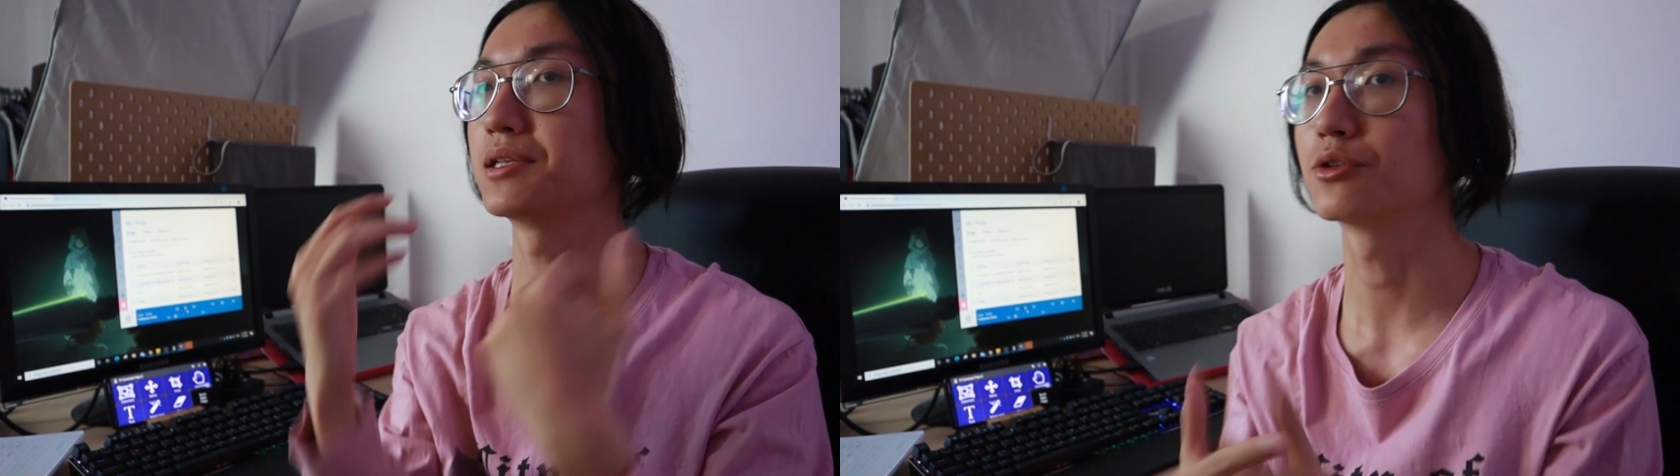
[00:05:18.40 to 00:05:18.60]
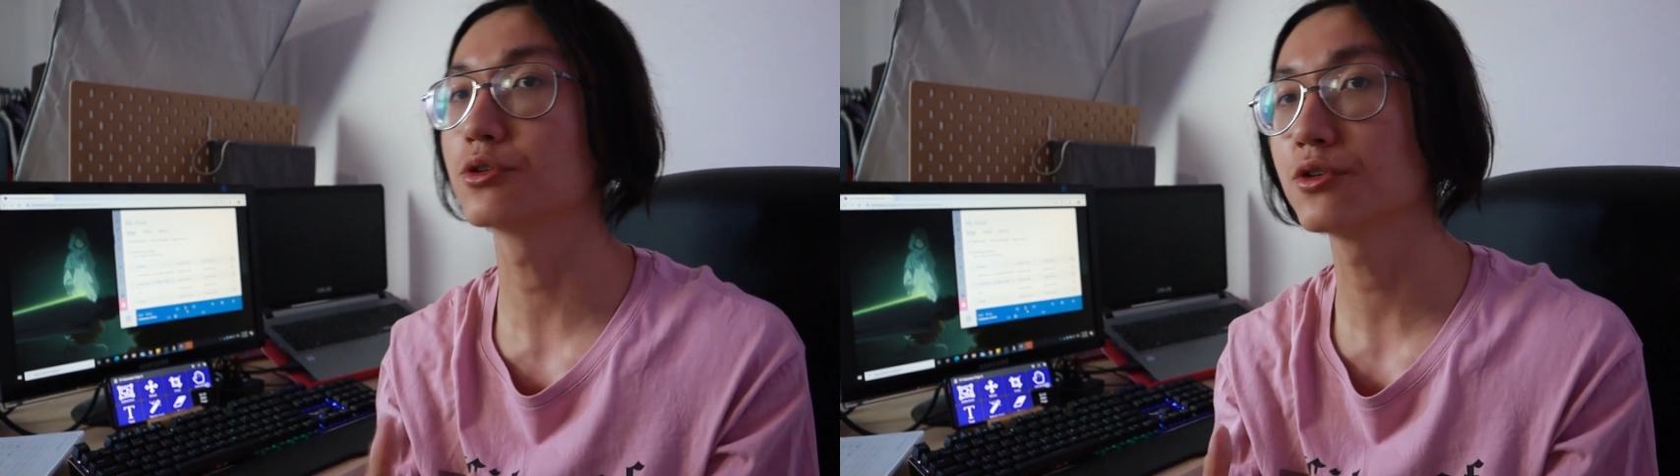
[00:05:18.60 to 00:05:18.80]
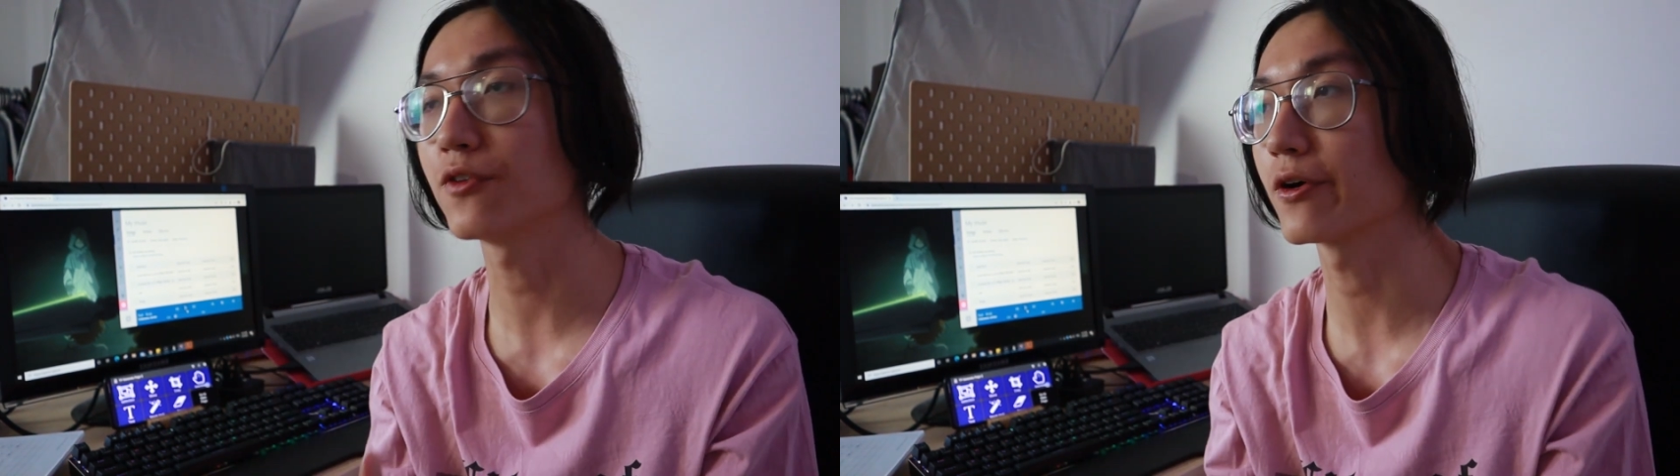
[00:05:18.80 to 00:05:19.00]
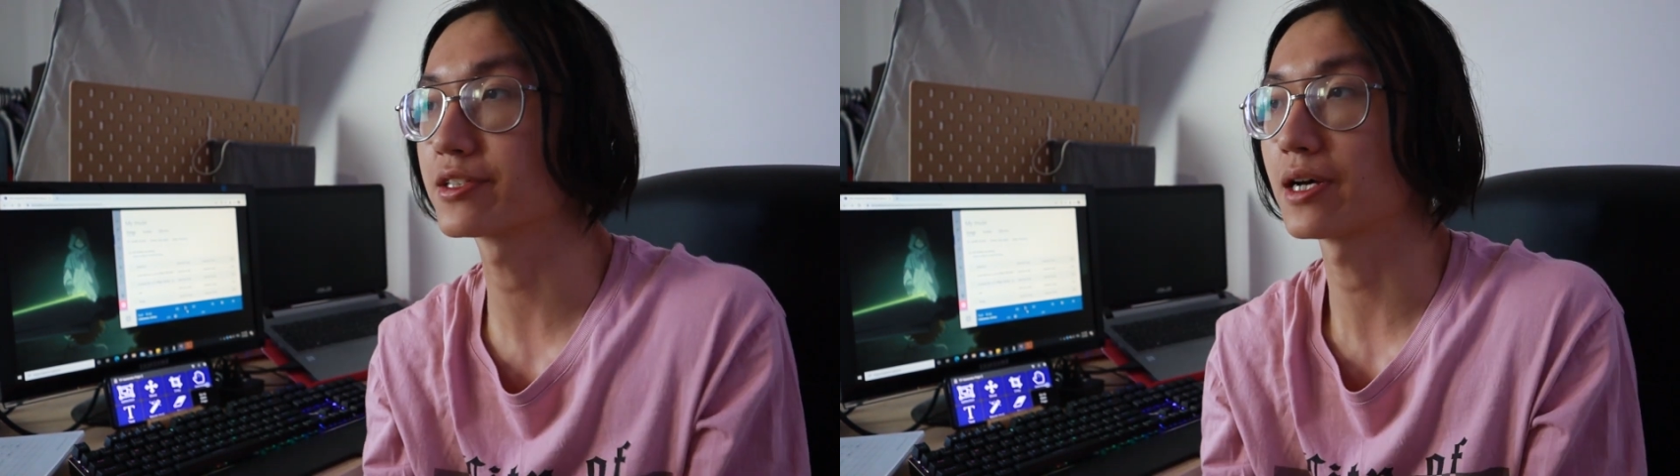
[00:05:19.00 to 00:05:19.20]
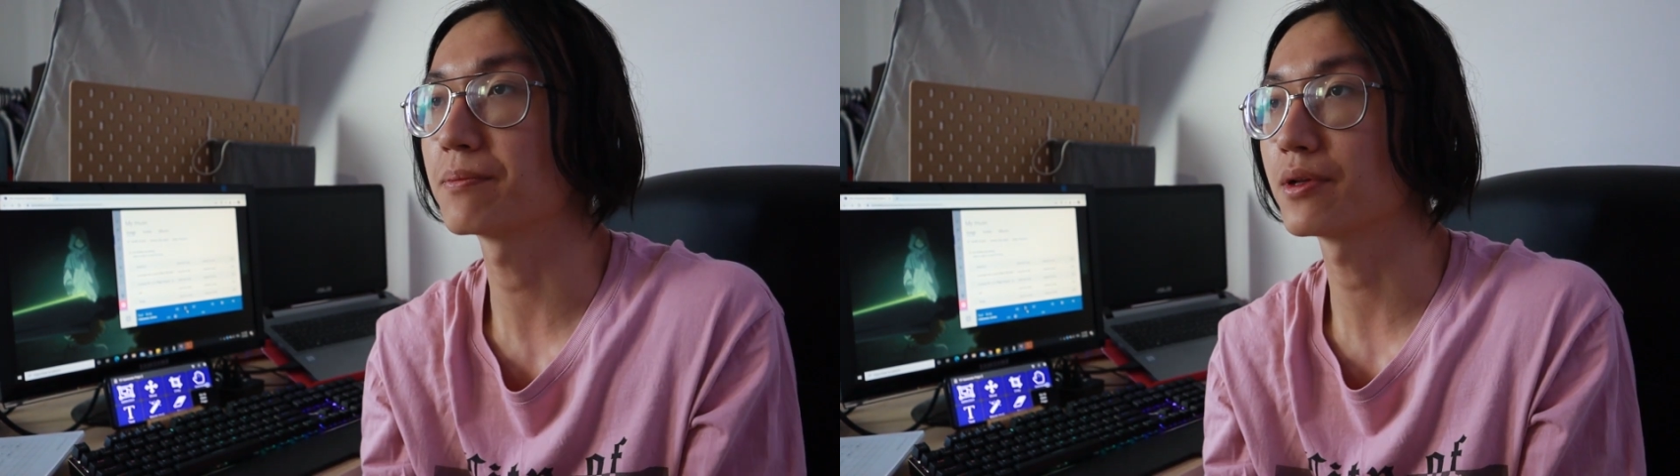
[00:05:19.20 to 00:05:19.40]
can do. For
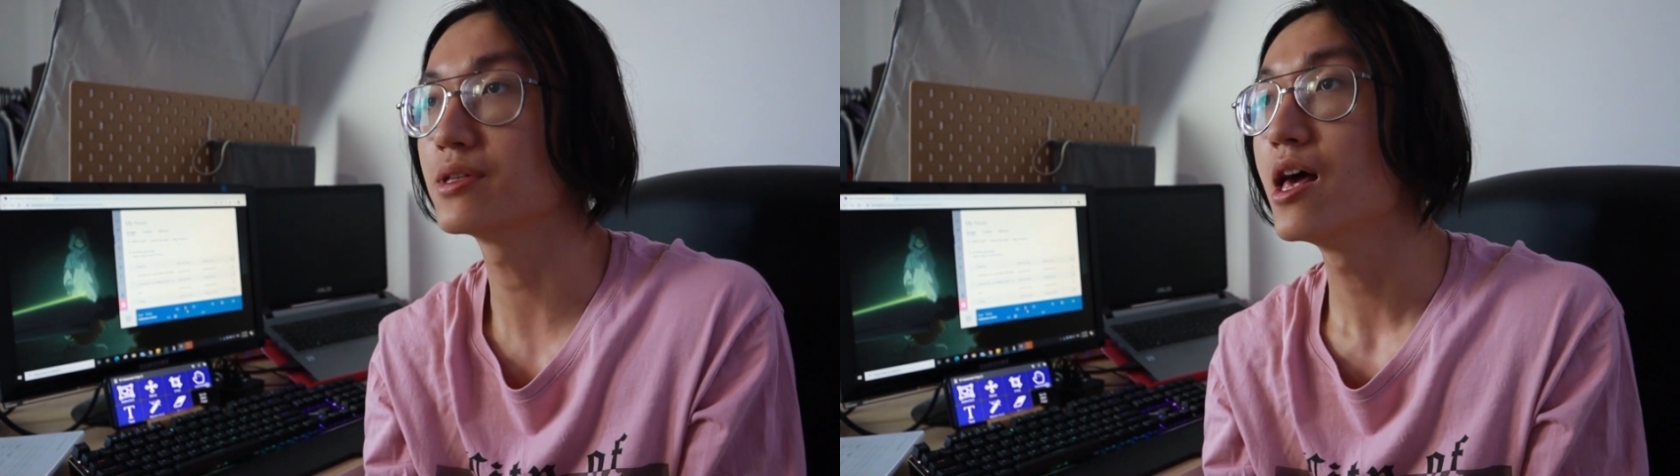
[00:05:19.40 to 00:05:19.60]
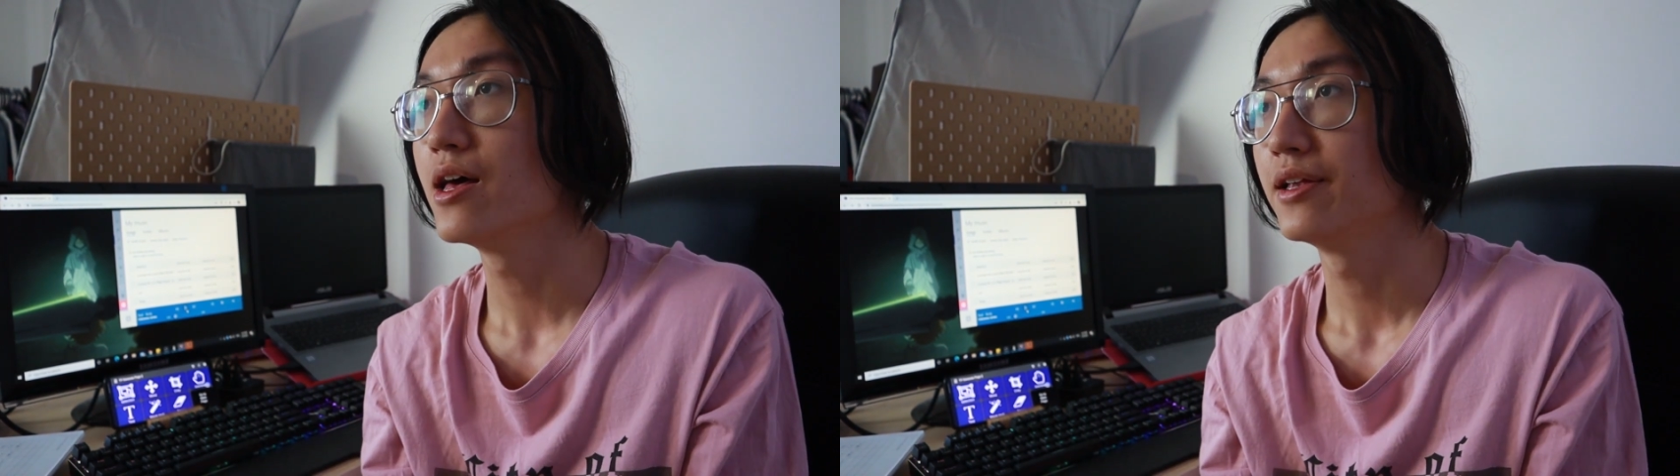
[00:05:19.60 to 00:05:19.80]
example,